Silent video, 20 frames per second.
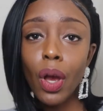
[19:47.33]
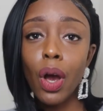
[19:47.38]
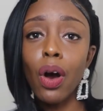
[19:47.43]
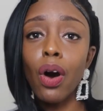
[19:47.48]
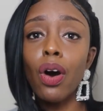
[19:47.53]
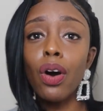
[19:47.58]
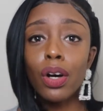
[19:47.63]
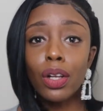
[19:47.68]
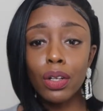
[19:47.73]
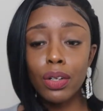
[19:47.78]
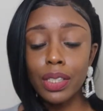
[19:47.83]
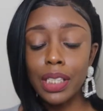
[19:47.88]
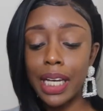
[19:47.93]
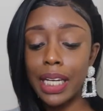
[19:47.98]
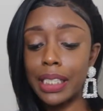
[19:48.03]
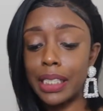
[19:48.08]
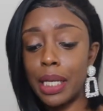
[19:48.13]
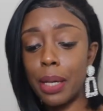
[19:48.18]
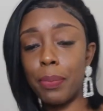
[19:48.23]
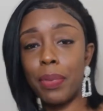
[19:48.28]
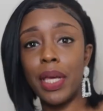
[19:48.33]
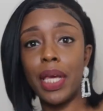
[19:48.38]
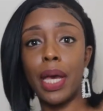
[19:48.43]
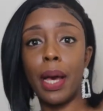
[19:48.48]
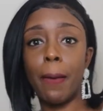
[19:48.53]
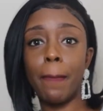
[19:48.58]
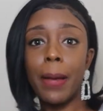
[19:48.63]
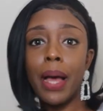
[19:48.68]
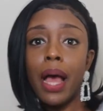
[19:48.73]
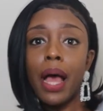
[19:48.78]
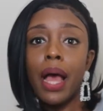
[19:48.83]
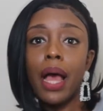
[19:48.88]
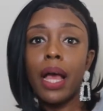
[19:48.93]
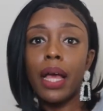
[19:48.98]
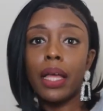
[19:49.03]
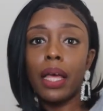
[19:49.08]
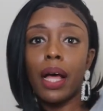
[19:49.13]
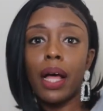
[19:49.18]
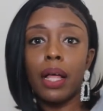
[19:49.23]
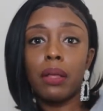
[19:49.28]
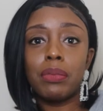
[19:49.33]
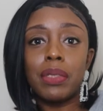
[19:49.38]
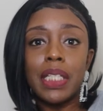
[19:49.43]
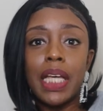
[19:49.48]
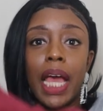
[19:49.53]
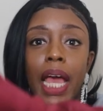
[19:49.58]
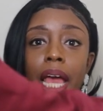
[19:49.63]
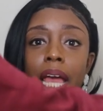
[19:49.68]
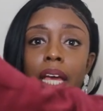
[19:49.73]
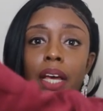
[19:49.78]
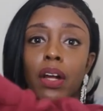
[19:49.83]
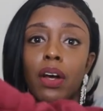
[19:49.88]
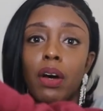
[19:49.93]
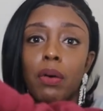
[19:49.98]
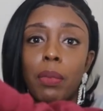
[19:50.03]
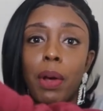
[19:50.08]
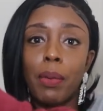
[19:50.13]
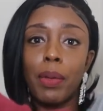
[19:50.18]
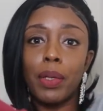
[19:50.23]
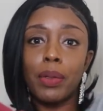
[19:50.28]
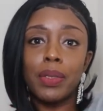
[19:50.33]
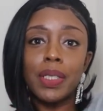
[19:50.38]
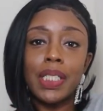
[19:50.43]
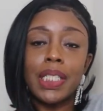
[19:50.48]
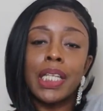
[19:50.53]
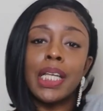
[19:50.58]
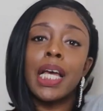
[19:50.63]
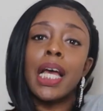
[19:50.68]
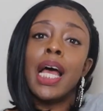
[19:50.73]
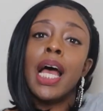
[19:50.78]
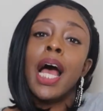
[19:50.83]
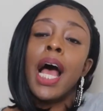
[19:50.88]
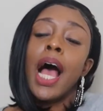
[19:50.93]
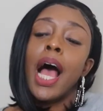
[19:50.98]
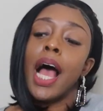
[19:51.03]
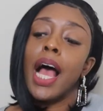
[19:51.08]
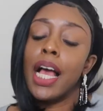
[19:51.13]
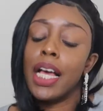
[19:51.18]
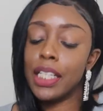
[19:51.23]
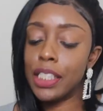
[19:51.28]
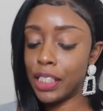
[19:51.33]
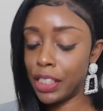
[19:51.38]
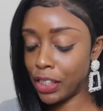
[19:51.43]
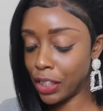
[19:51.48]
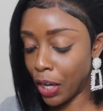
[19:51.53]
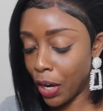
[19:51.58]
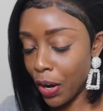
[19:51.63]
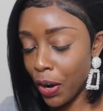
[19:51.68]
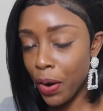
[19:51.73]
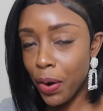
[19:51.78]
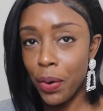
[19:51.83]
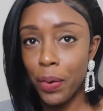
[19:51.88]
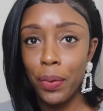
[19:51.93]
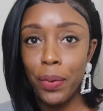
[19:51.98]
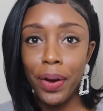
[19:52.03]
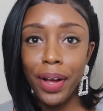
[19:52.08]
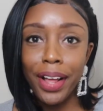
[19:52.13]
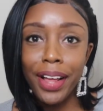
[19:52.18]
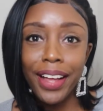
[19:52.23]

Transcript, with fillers: all close at 10 p.m. Y'all, I'm taking off my boots. So